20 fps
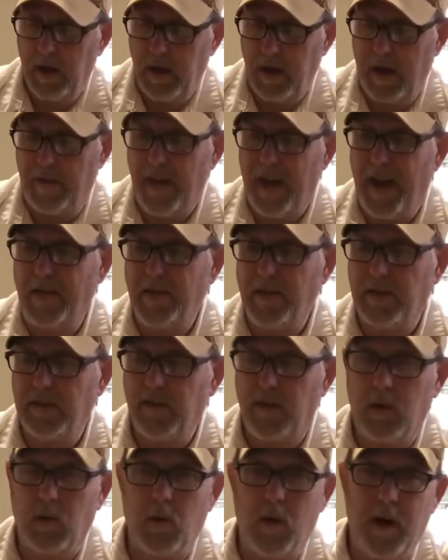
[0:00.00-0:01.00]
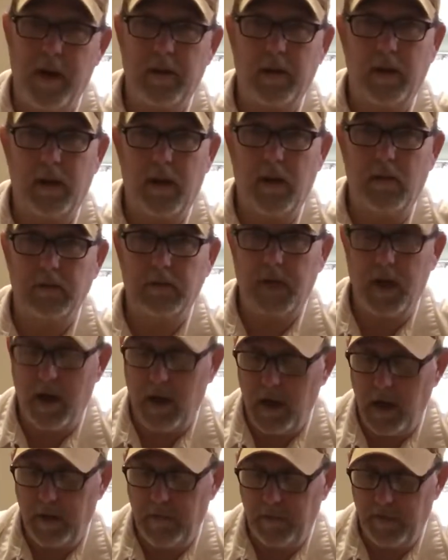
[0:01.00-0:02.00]
I've had this for quite a long
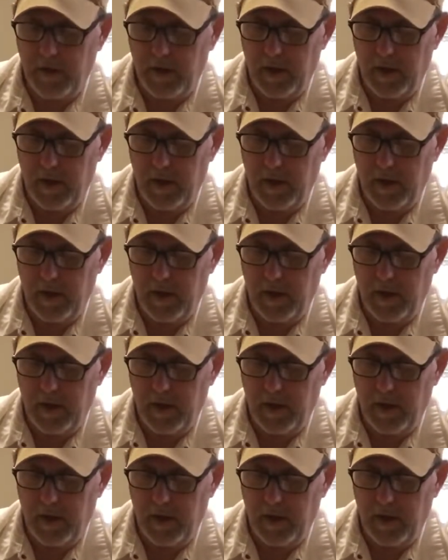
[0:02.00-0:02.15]
time,